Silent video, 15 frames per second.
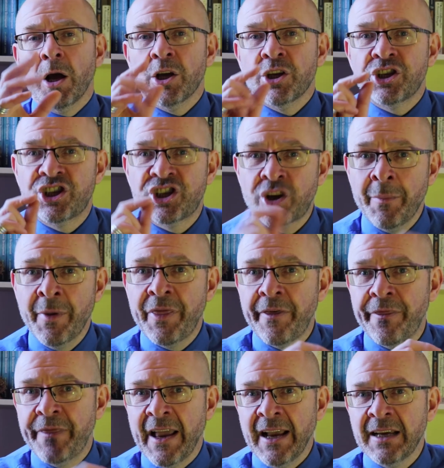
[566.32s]
Some of
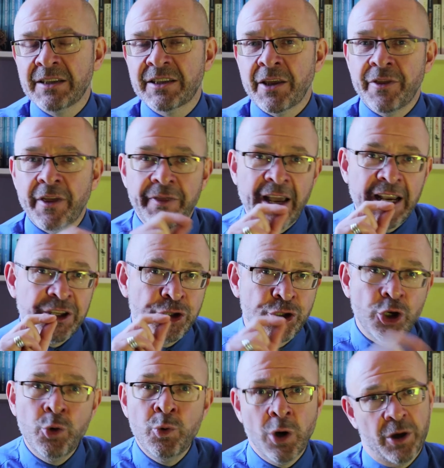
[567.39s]
the things that they
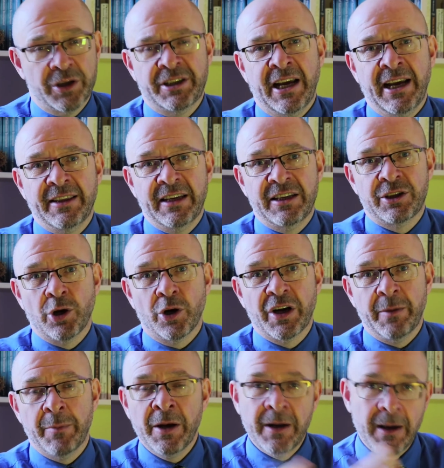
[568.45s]
do not say in this
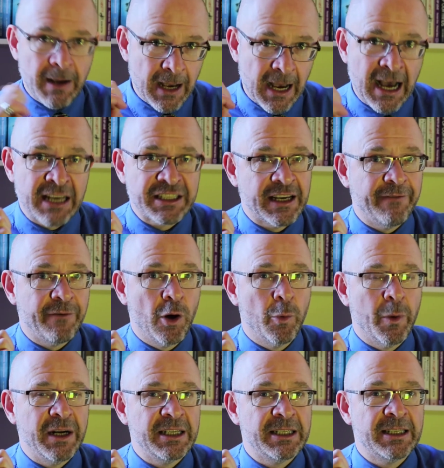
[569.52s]
document, as I've
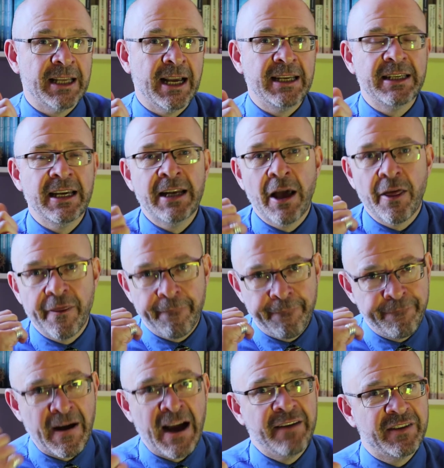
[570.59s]
already stated, the
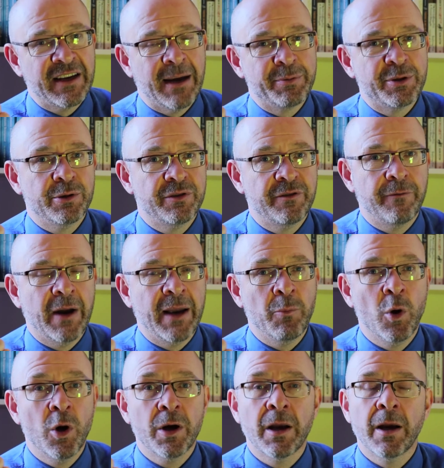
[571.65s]
5 capitals
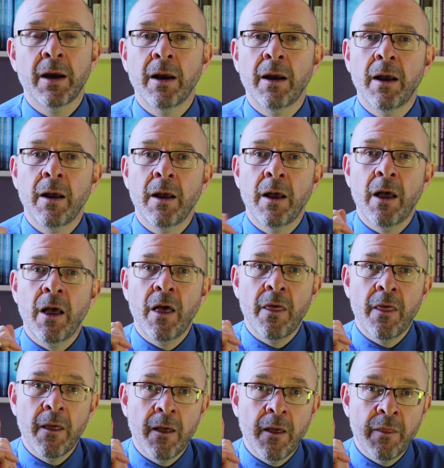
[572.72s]
framework,
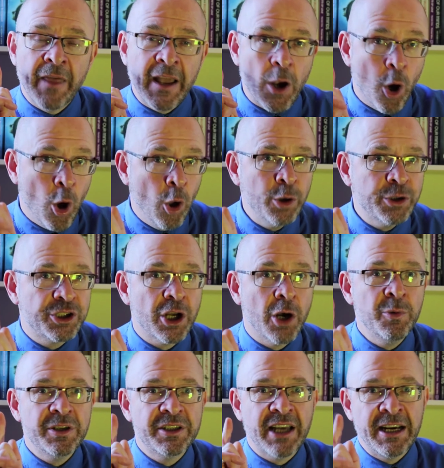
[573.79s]
they
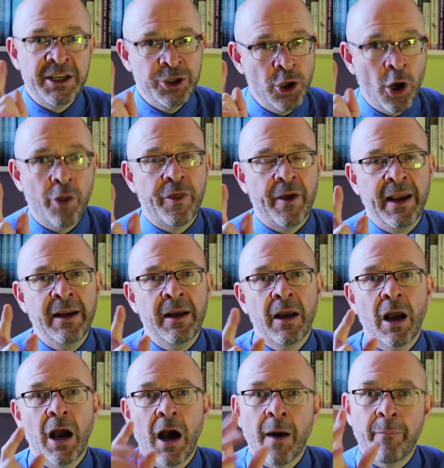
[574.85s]
also say
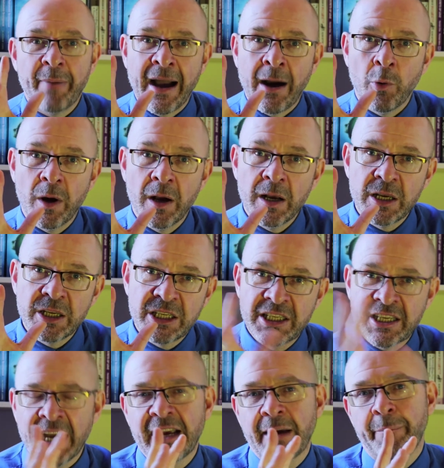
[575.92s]
nothing about
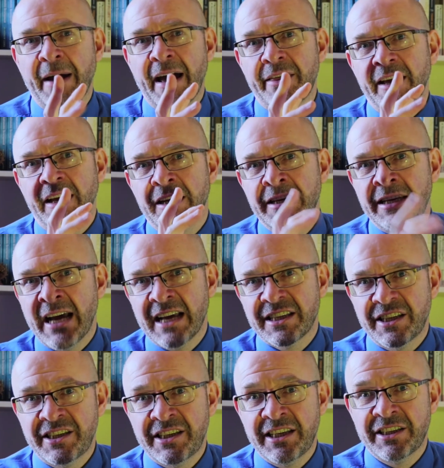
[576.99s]
psychopathic and
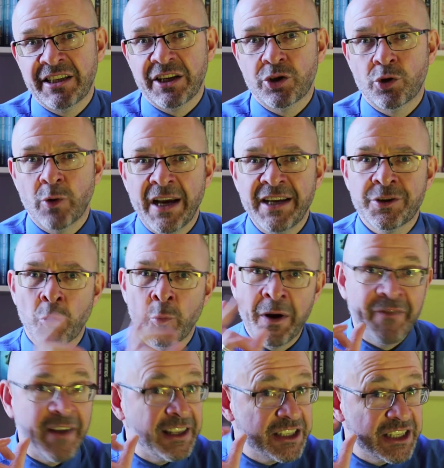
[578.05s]
narcissistic traits
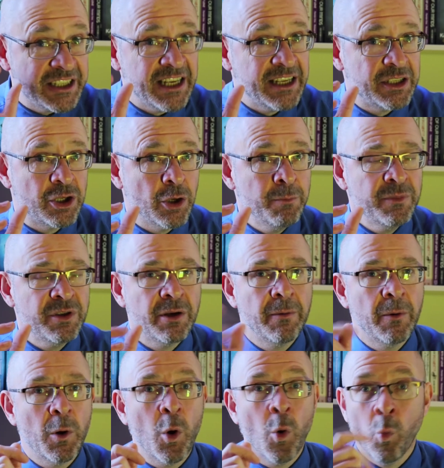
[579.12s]
within systems,
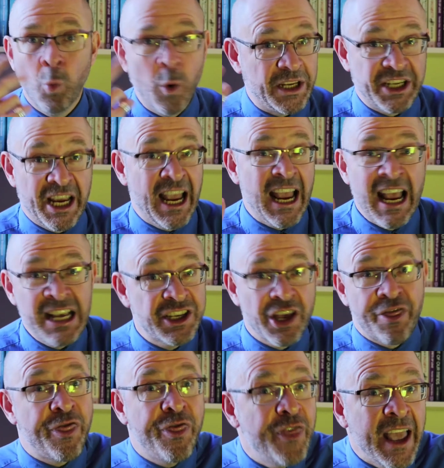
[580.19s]
which is a
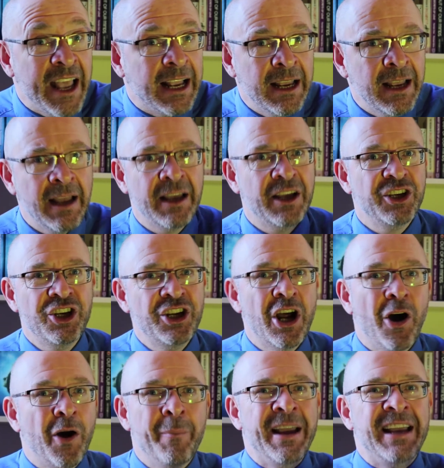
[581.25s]
thing, you
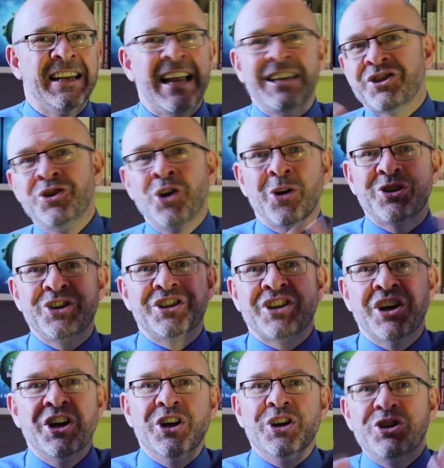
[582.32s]
know what I mean? It's not
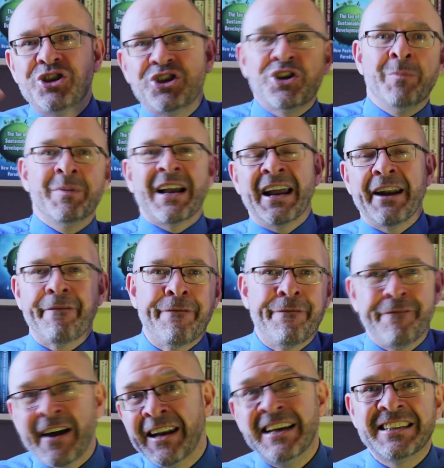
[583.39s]
just some kind of
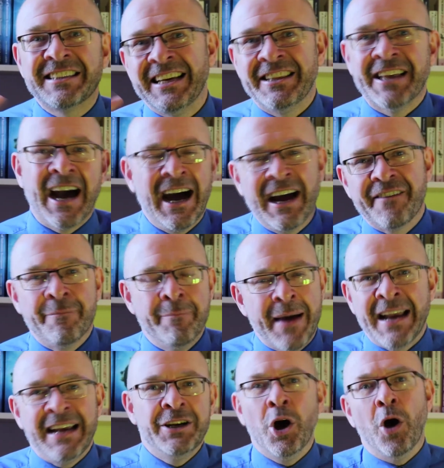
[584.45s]
fantasy that I've
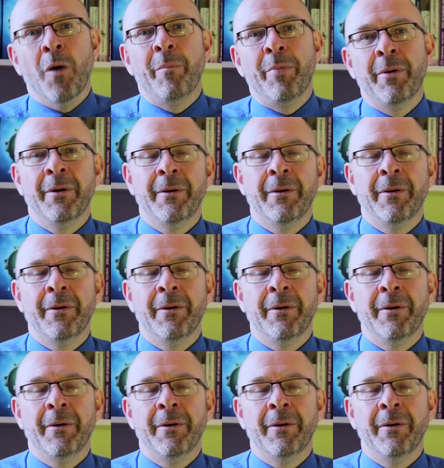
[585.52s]
made up.